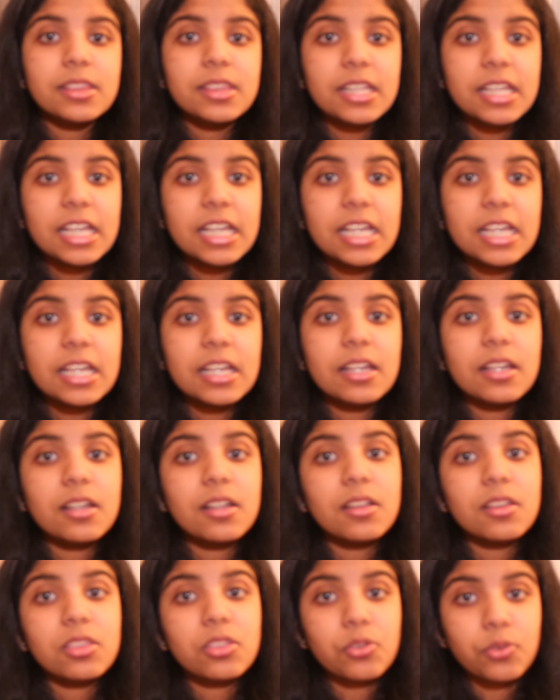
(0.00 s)
the
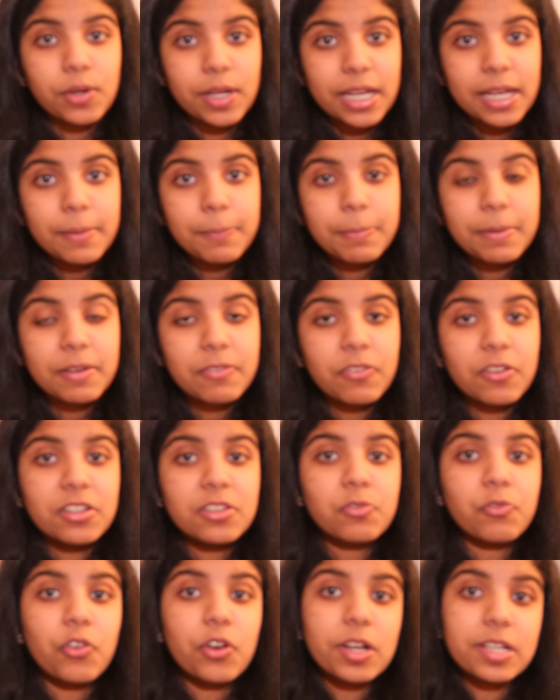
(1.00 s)
3,
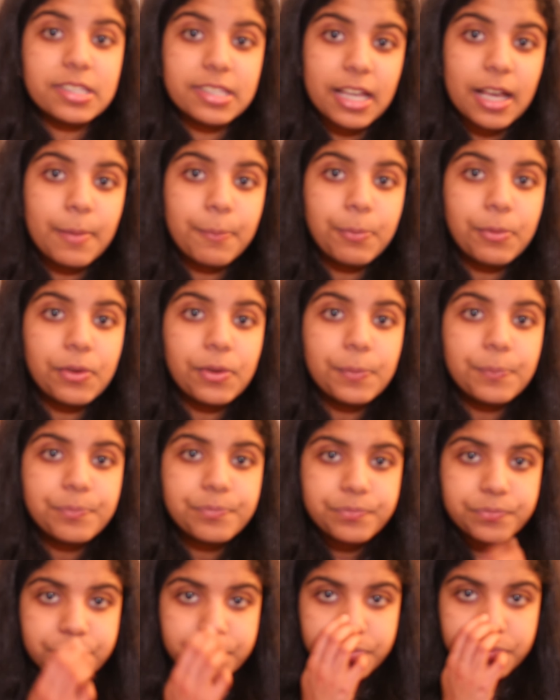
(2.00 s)
because for
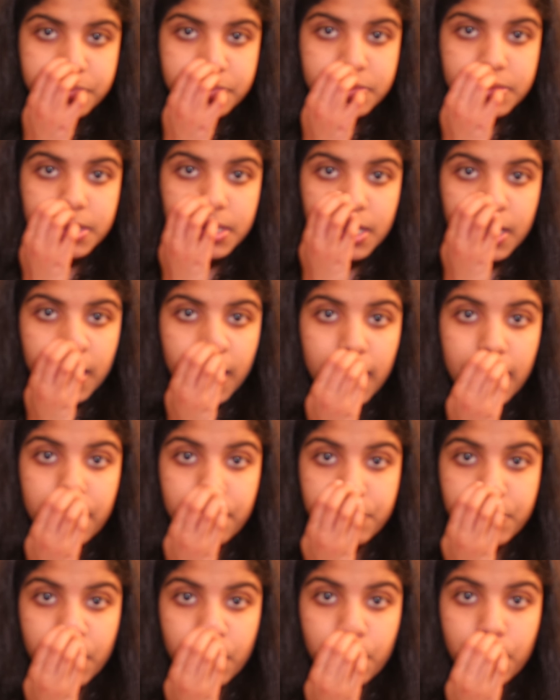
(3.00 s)
example,
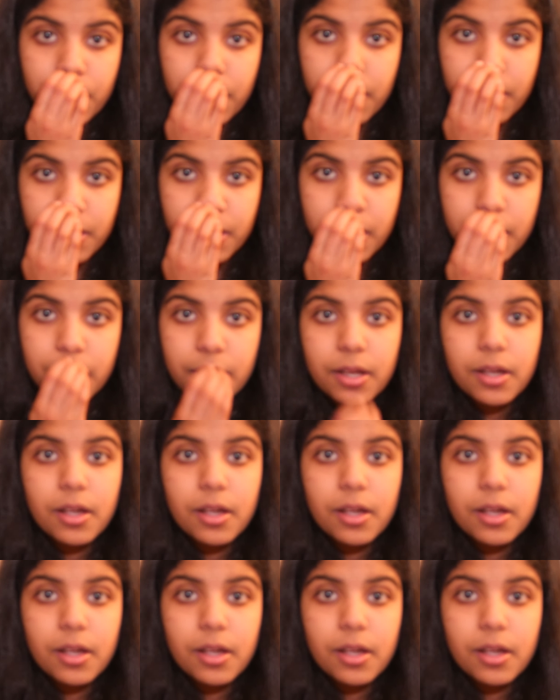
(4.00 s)
if there were